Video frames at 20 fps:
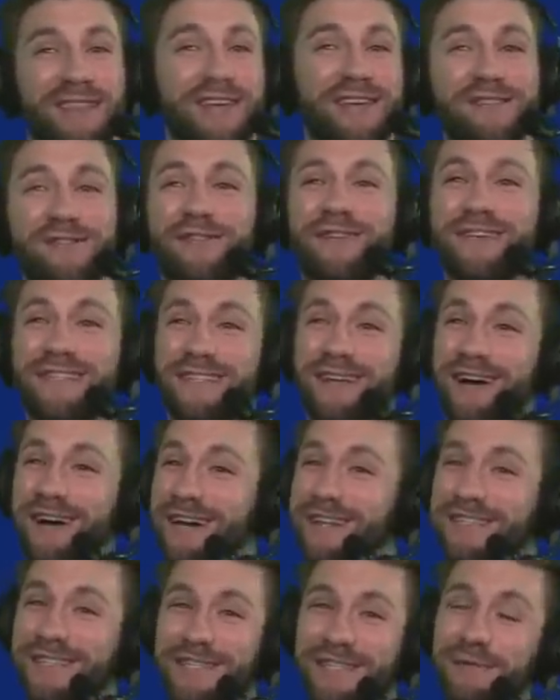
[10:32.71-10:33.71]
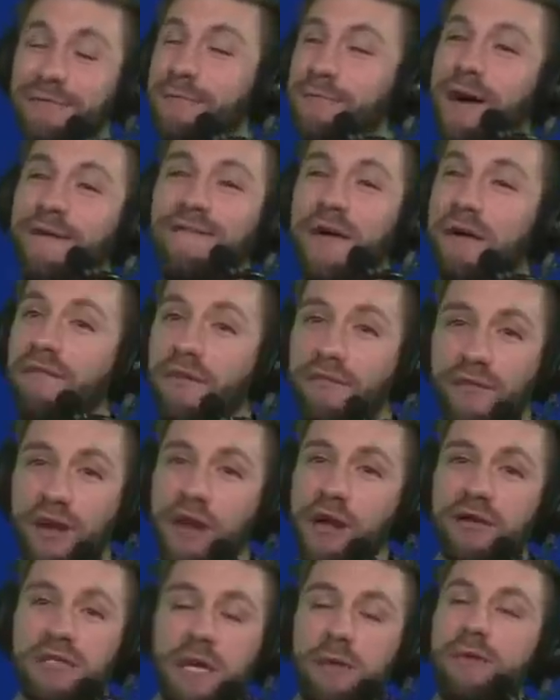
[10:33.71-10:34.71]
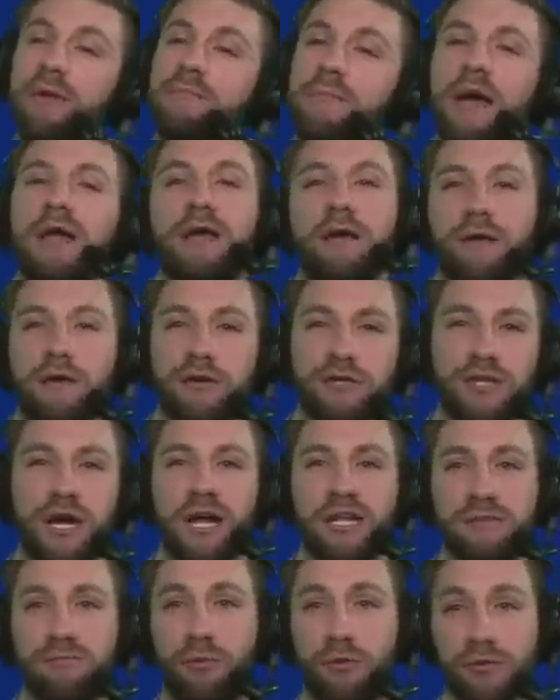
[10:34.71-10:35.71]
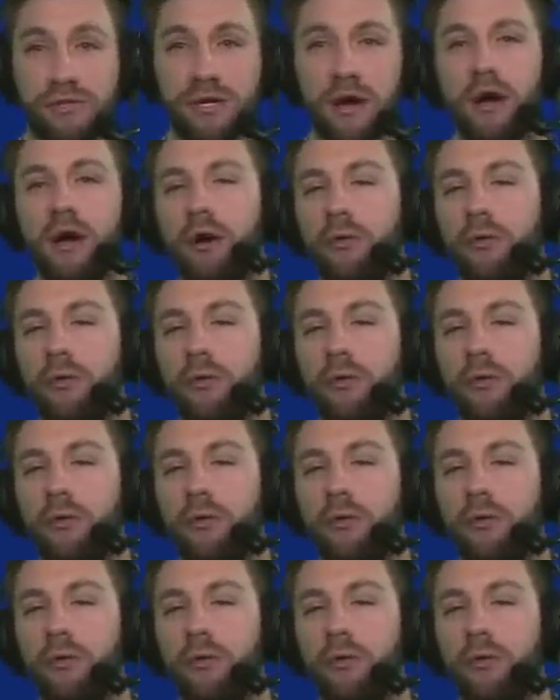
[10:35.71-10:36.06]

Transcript: These are honestly some of my favorite videos that we make here at Chat Sports.